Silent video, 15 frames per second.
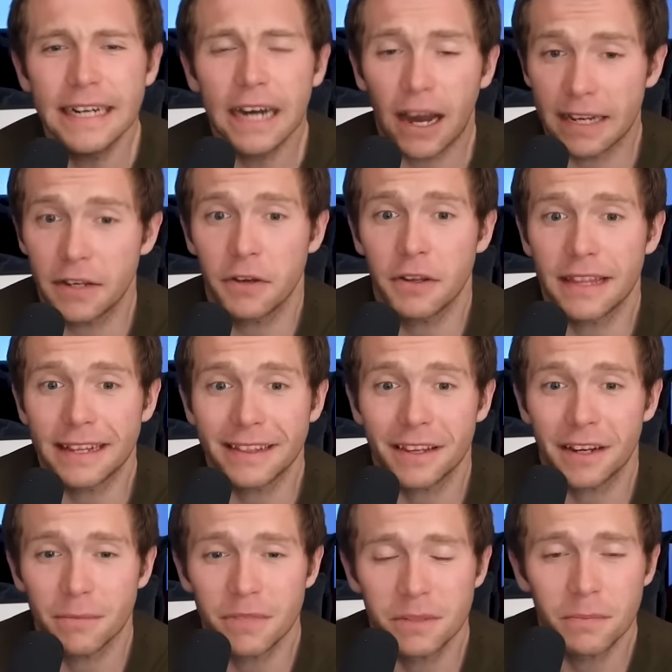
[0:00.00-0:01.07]
I don't think that
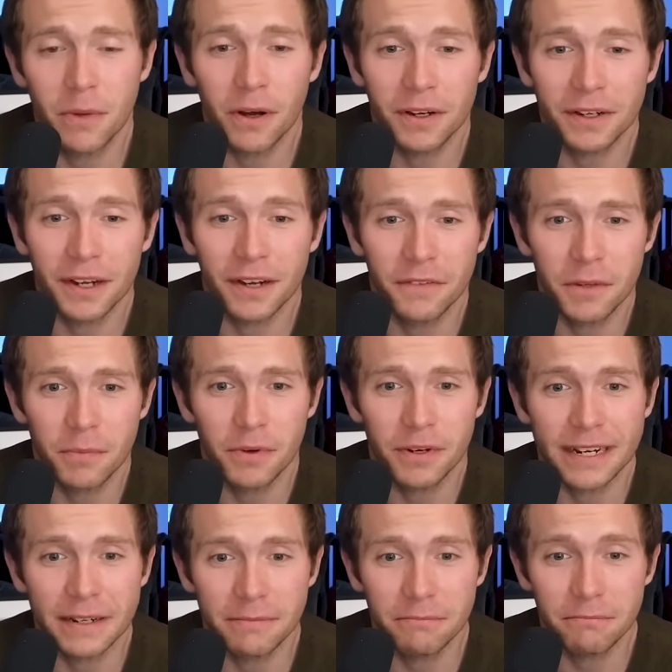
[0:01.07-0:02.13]
I'm smart enough to
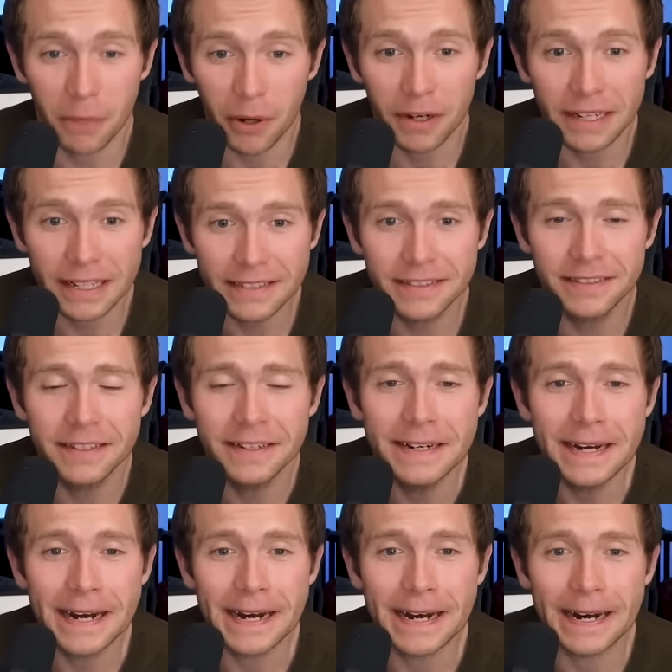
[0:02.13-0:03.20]
predict markets
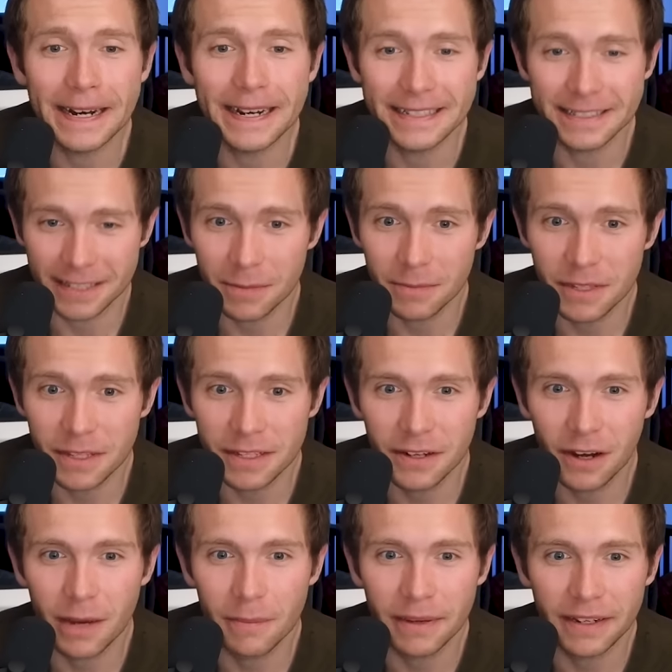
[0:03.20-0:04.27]
uh, in terms of the
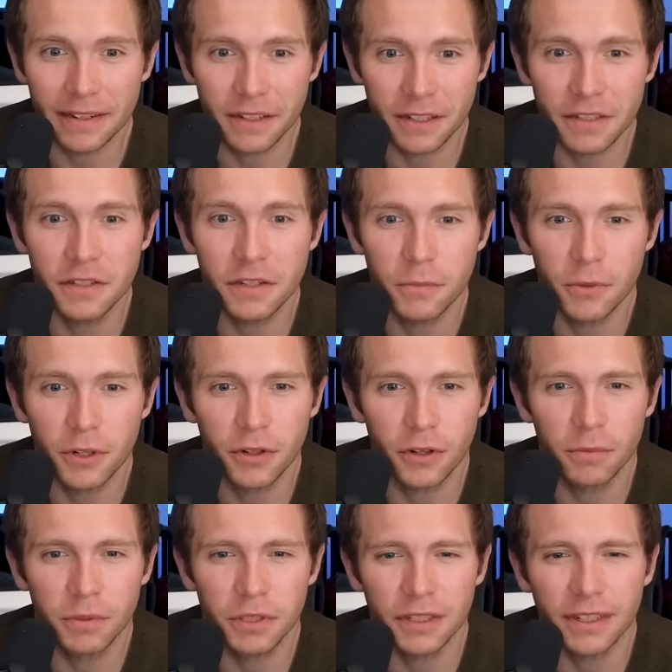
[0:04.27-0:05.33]
timing and consumer
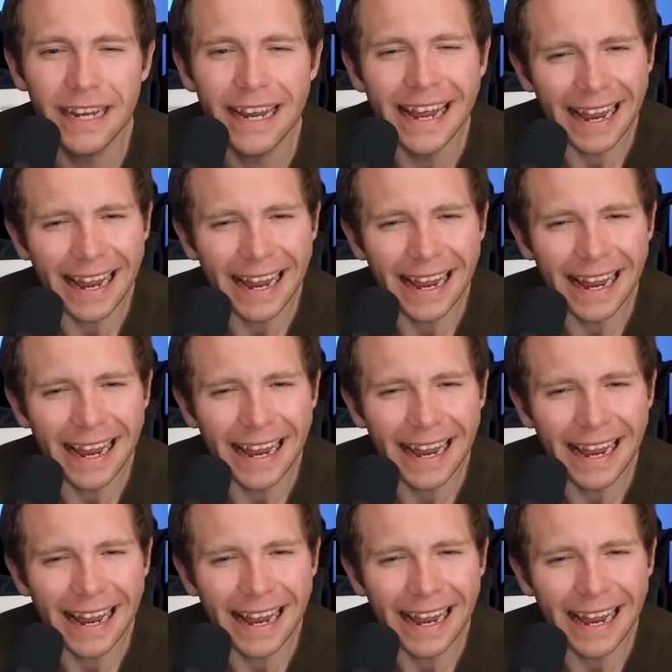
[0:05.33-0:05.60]
adoption.